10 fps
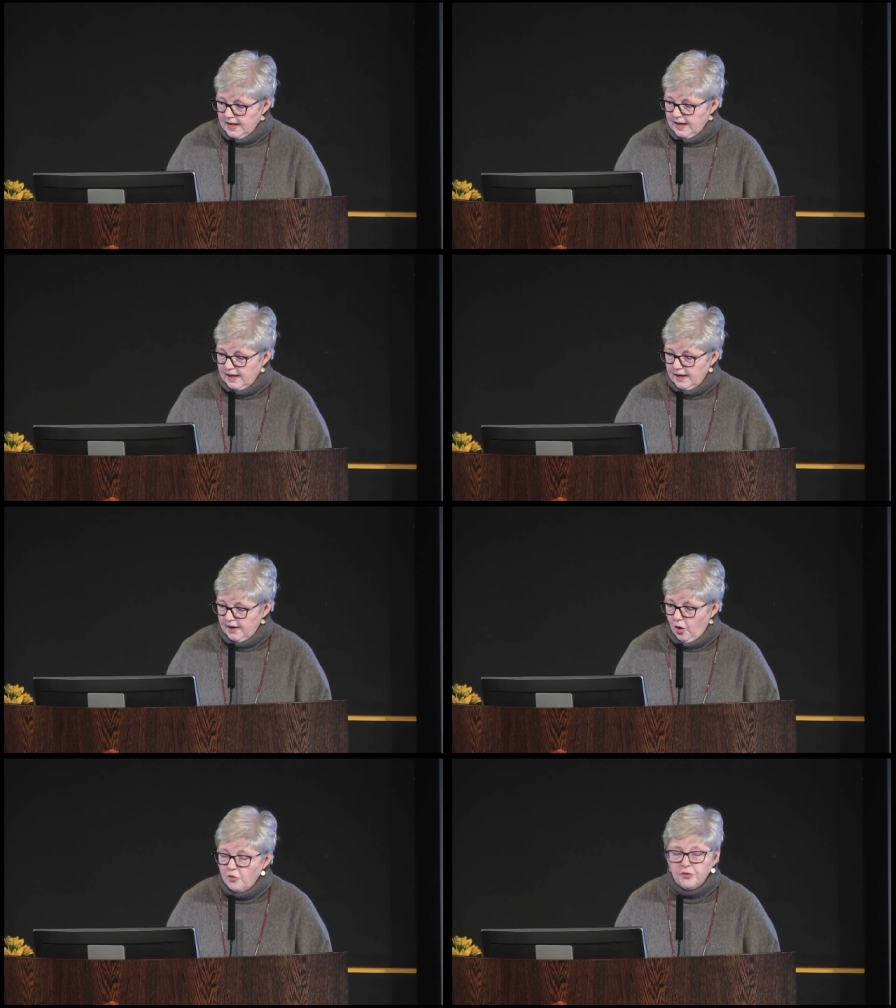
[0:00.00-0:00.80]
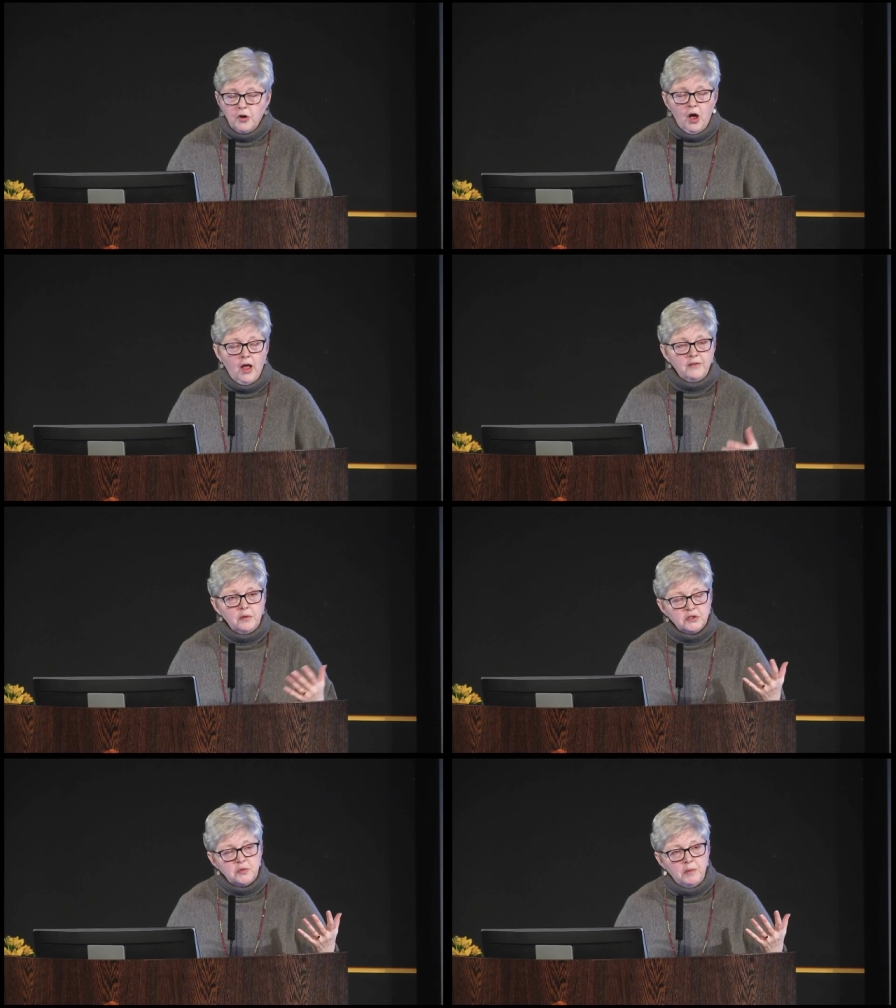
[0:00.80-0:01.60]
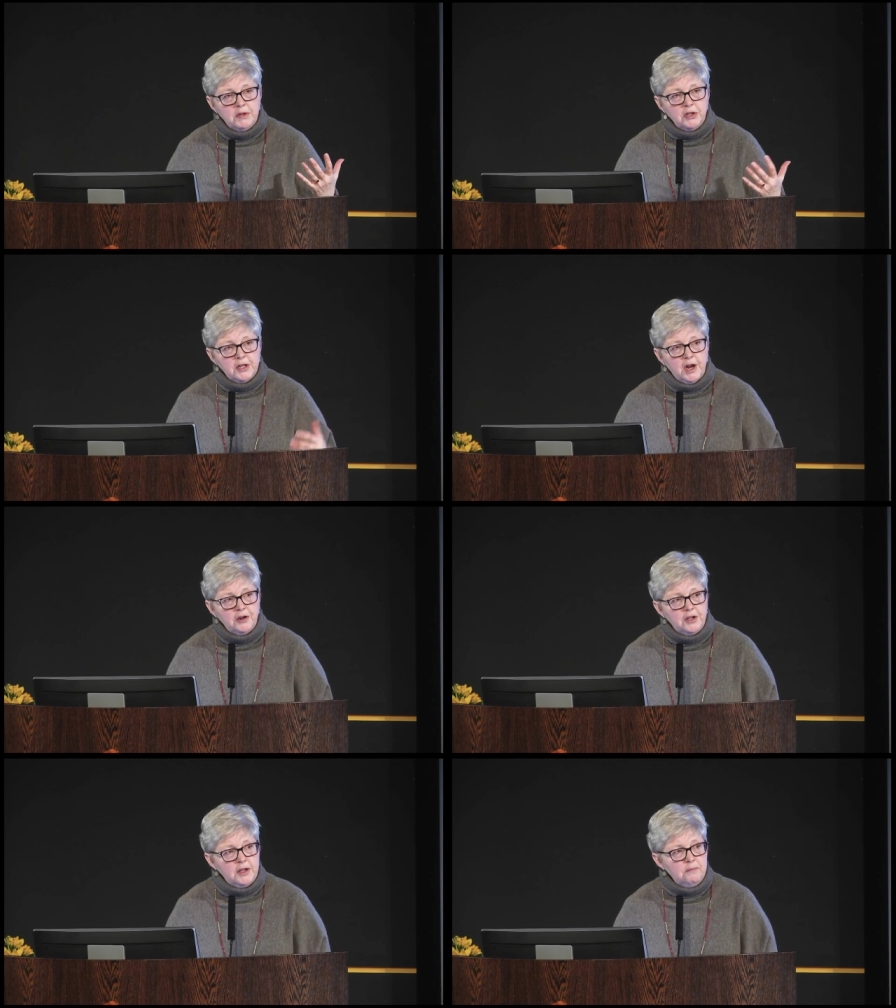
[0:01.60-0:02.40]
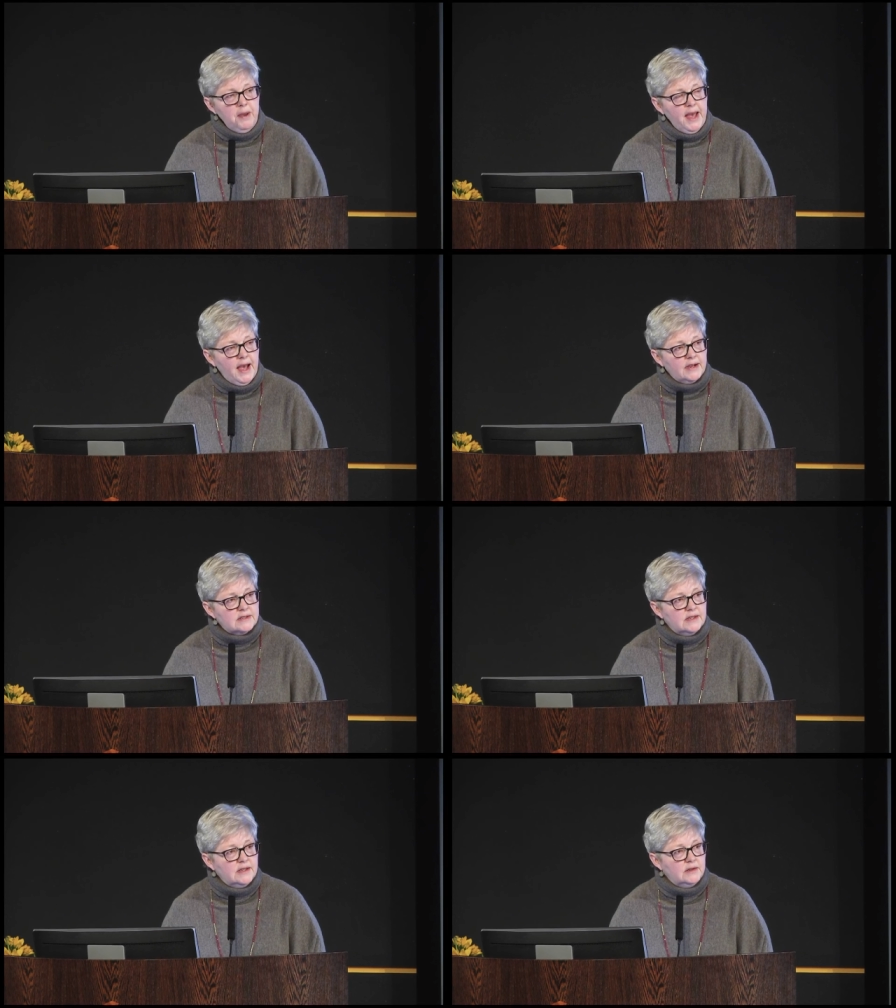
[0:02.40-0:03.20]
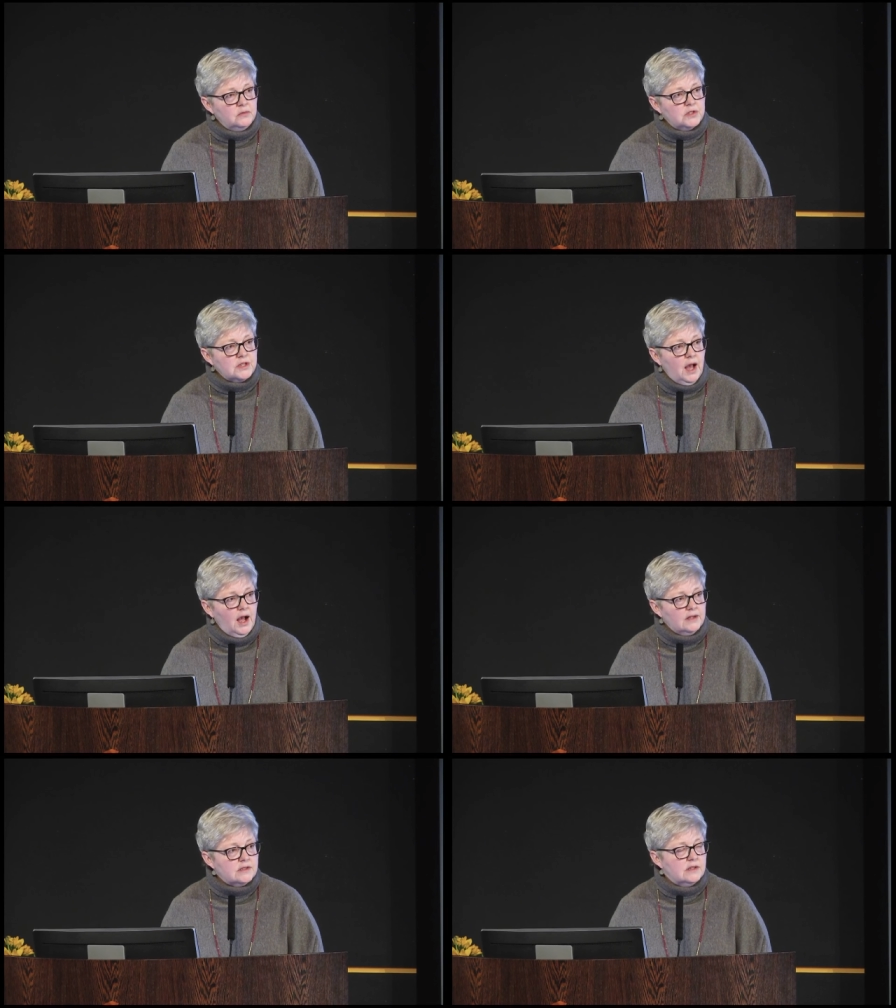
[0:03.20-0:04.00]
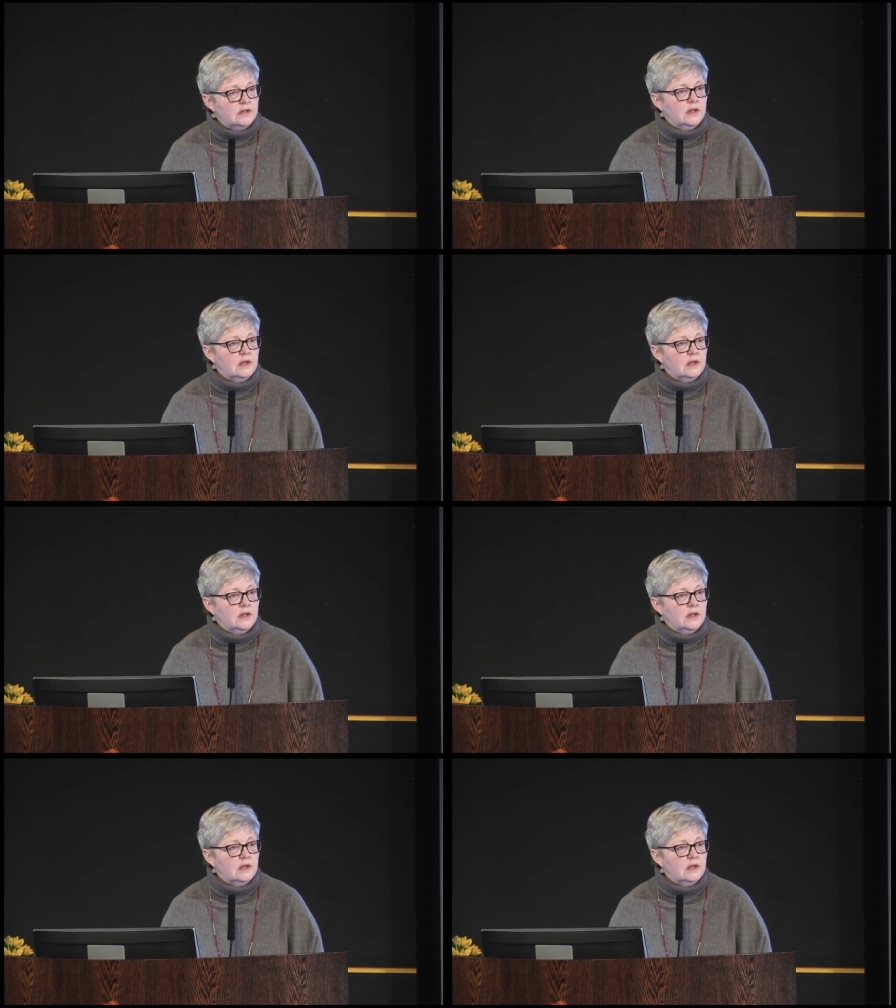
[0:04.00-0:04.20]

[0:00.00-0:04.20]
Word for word: Uh, overall, every once in a while we look at our impact in Wisconsin